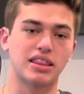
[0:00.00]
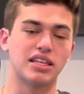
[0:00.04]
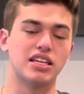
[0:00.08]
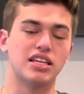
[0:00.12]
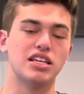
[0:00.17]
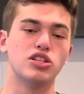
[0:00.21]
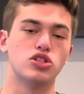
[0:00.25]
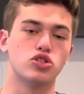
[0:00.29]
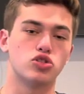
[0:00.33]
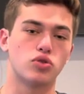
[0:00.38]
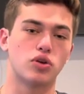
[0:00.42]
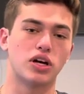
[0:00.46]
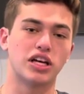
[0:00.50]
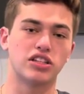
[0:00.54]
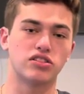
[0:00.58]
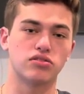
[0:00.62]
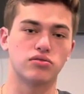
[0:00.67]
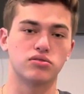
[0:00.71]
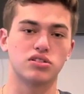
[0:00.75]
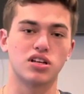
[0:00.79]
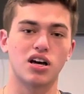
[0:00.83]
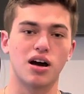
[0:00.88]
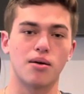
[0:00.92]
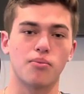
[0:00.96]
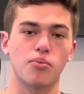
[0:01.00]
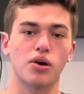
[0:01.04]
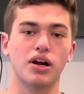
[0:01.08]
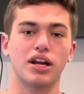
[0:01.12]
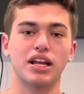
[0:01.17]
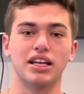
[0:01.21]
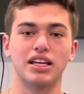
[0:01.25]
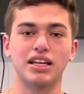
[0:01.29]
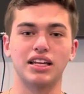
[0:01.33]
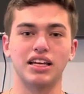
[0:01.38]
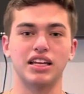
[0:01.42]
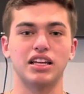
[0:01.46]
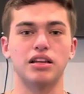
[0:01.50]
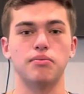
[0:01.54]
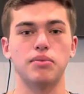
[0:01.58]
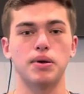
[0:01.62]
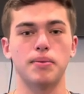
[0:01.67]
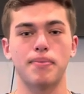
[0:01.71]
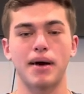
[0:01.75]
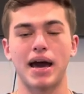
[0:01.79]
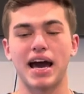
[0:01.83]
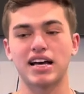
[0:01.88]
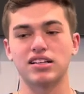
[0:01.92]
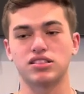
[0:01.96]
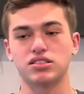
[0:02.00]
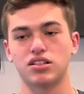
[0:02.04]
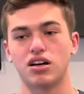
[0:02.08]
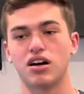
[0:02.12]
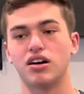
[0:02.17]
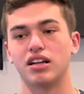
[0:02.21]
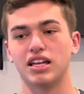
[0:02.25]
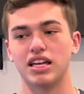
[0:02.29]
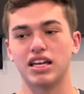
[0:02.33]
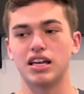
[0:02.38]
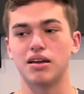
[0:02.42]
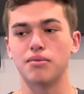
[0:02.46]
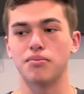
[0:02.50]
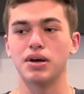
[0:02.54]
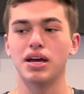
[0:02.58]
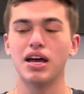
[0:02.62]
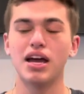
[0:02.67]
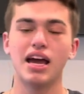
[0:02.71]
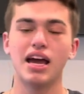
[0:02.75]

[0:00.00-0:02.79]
these traits from Tom Brady need to be passed on to him.